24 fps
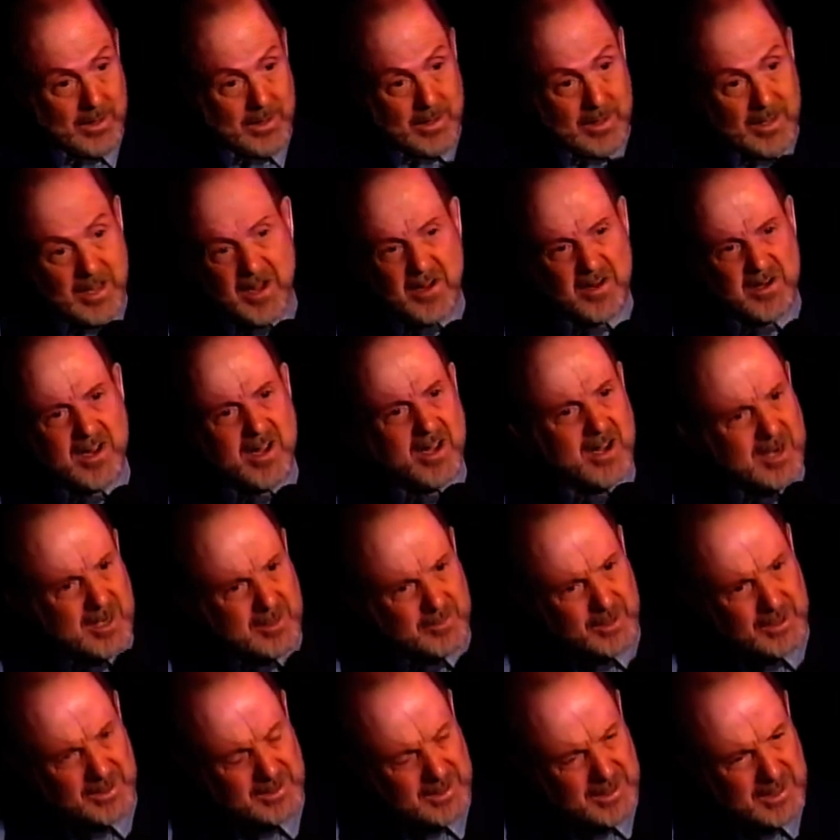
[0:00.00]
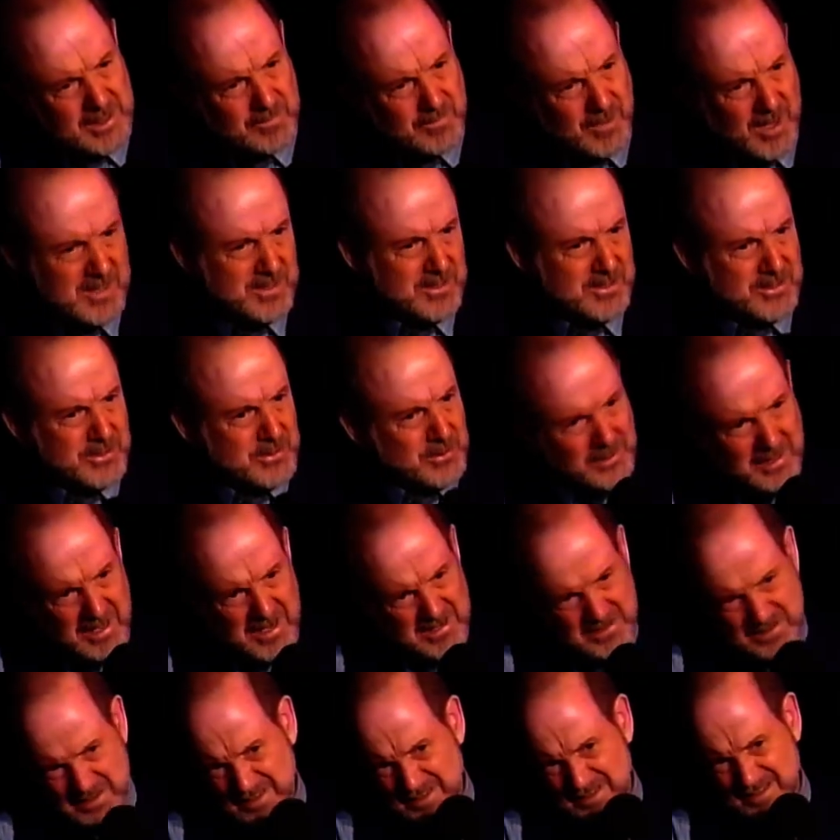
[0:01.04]
Herr Garber, he
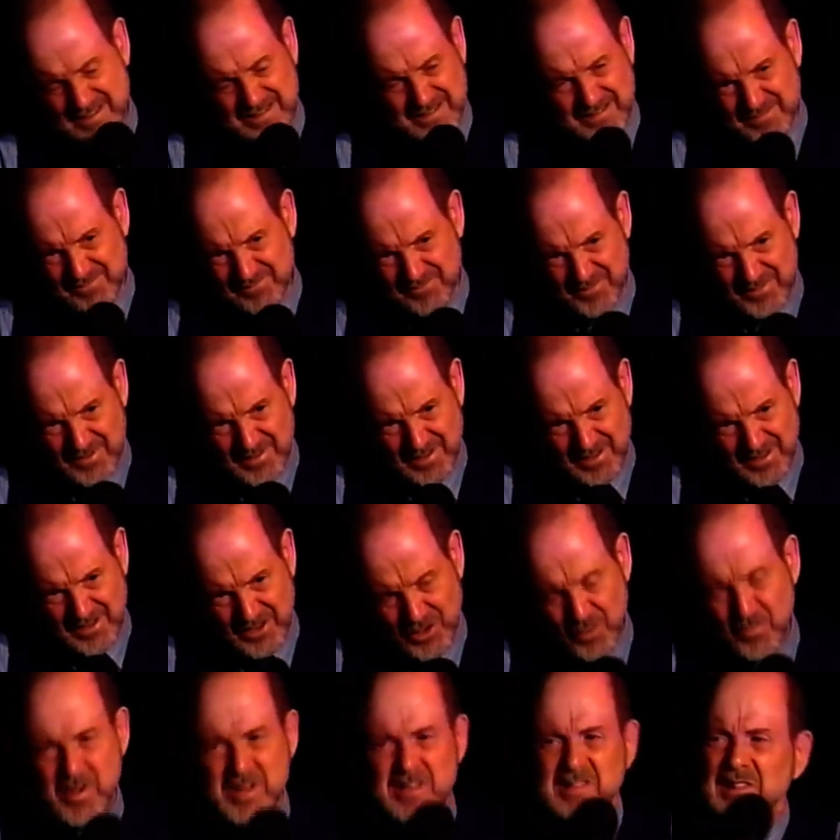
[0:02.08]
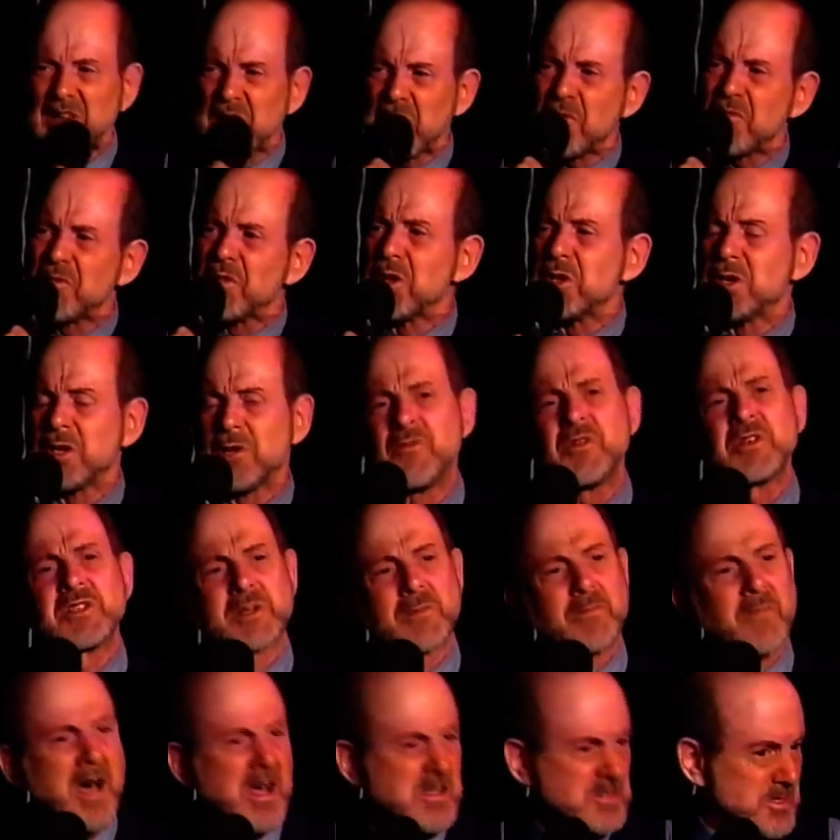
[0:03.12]
postulated, you must leave Nina with a
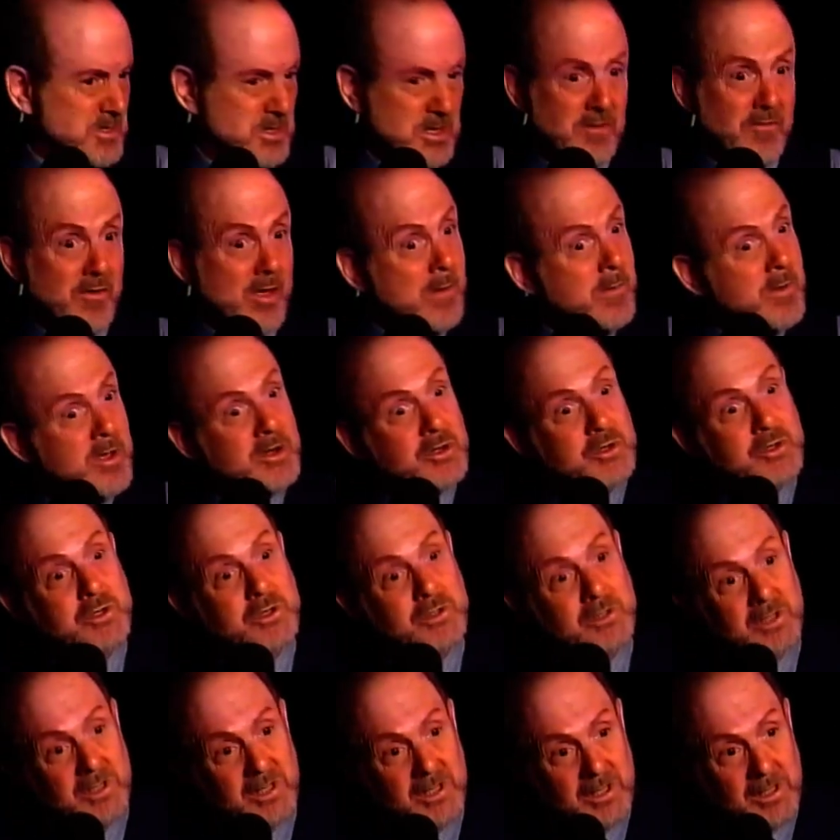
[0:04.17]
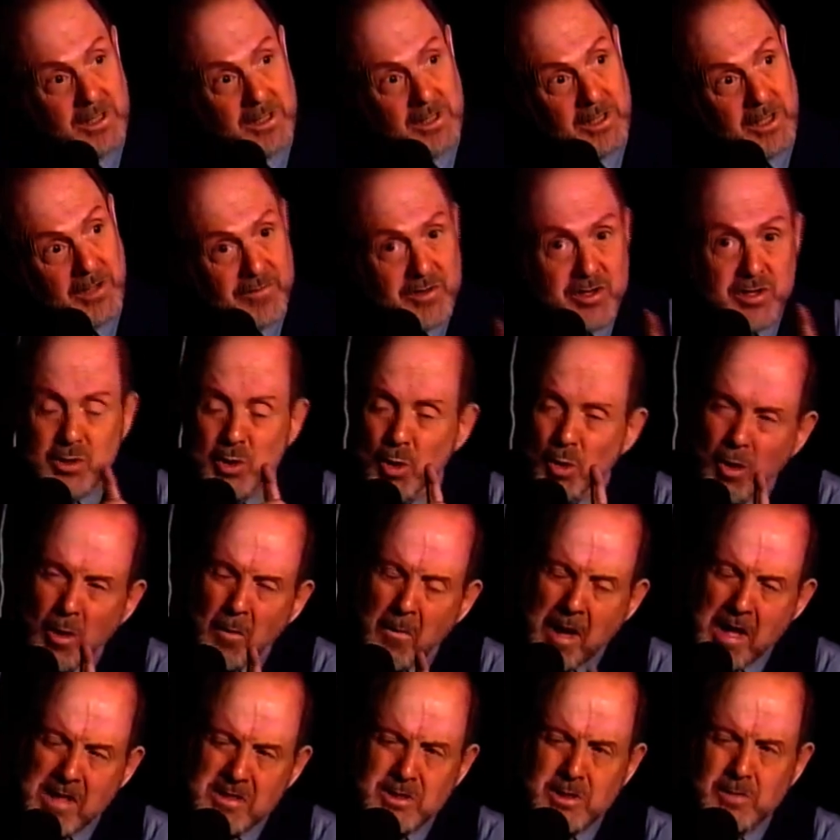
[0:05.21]
positive image. If there's no
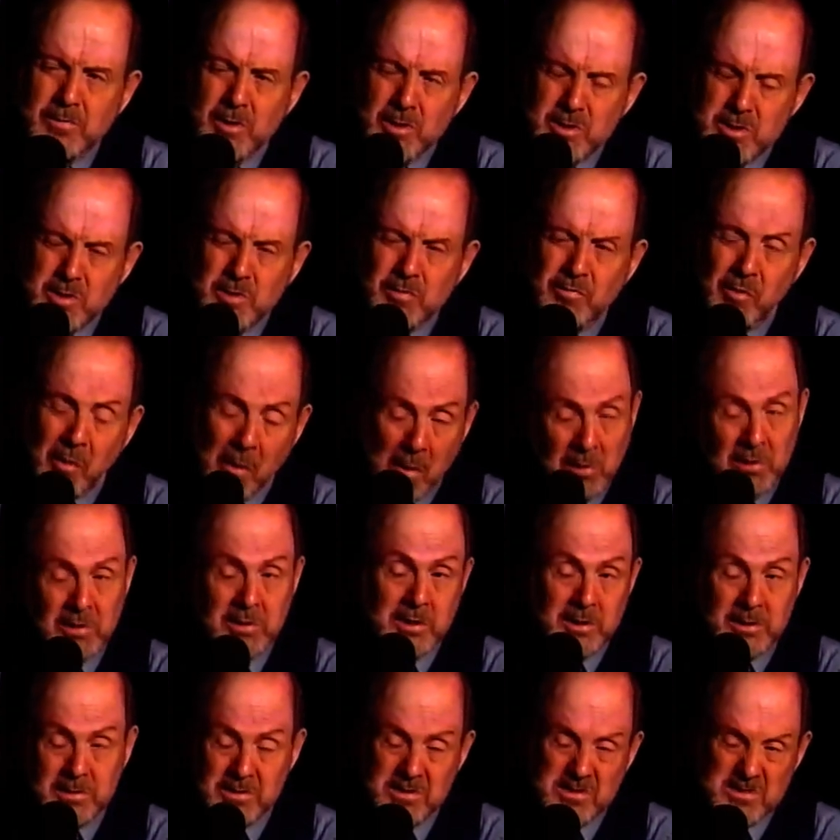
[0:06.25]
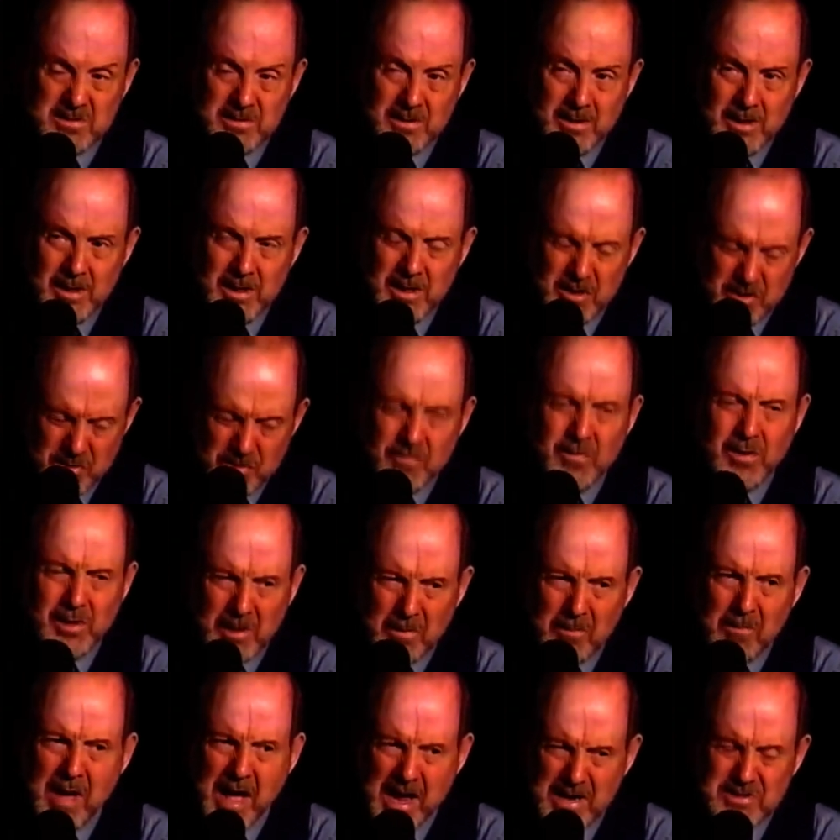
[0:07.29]
romance of her small tones, she will
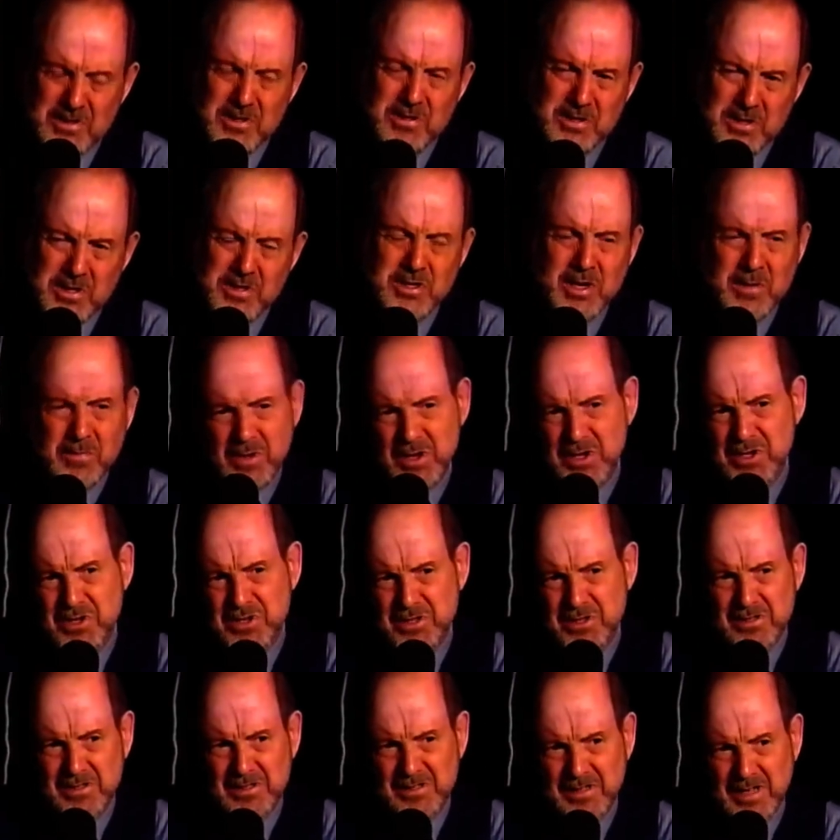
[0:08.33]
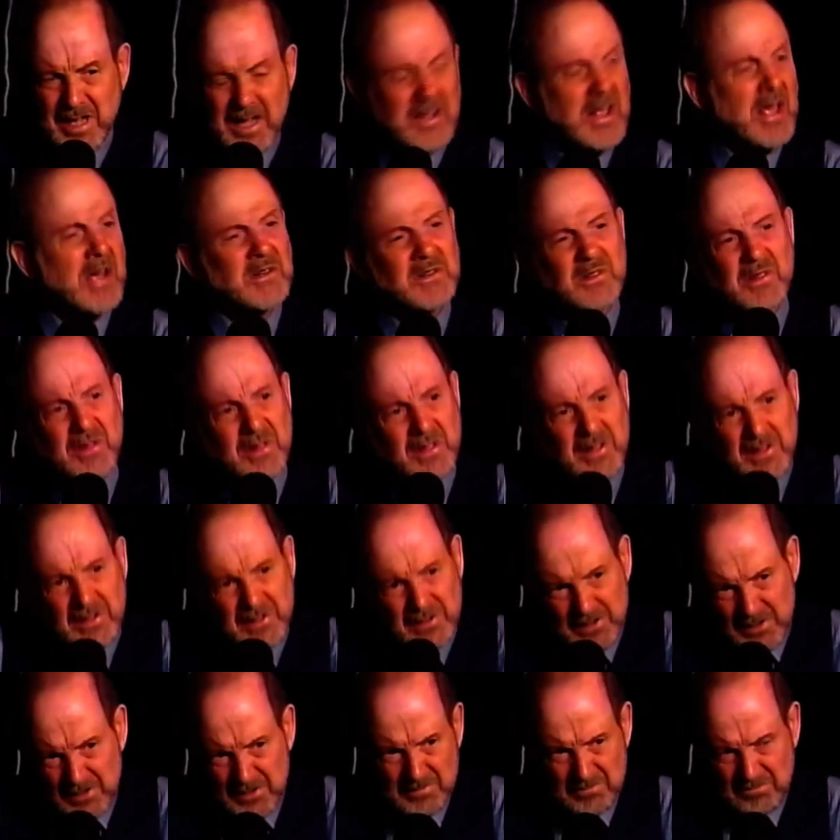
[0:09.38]
come back to this image, I guarantee.
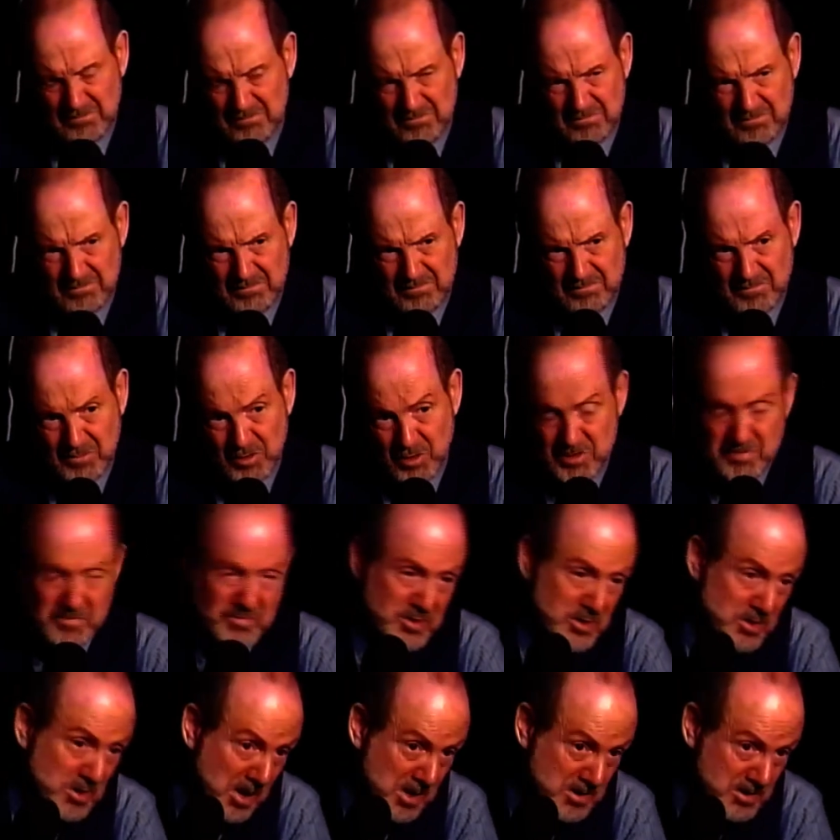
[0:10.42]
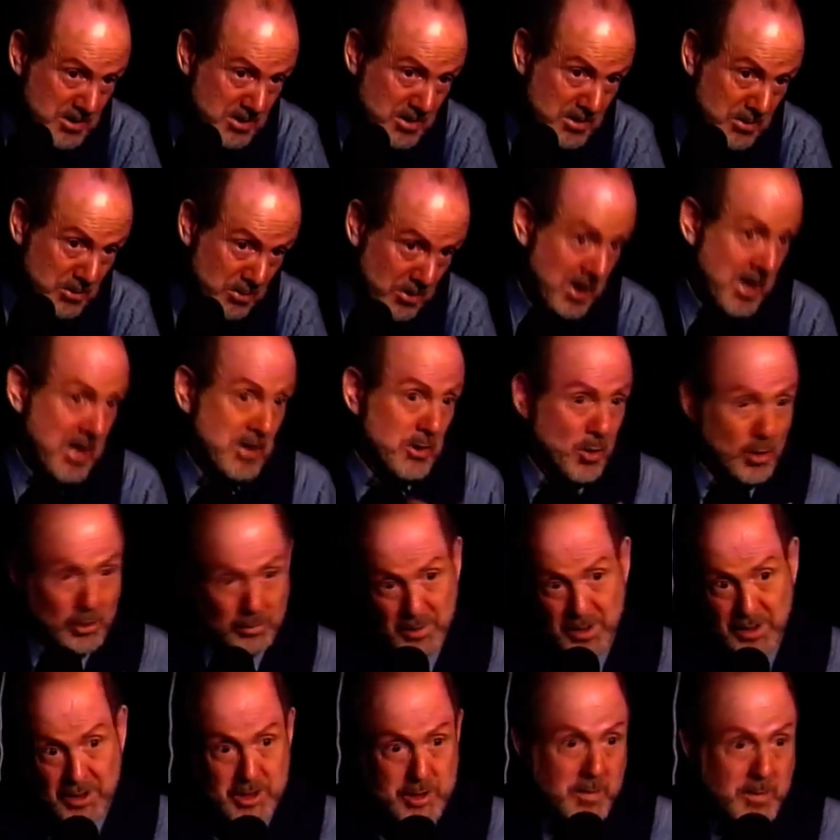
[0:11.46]
Because if she doesn't, you can't hold
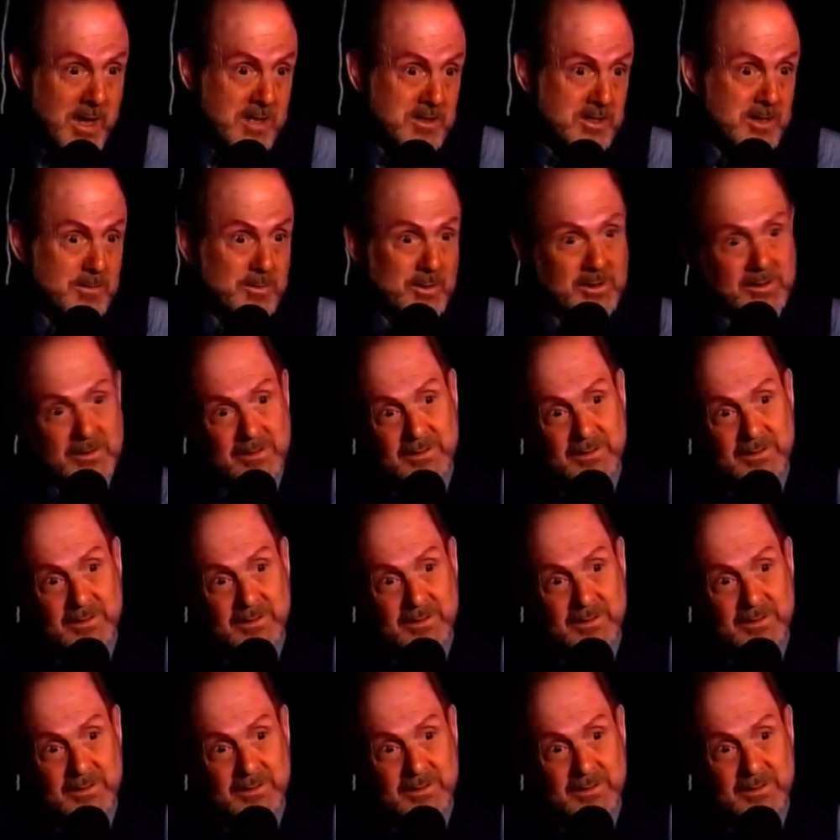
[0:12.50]
me responsible.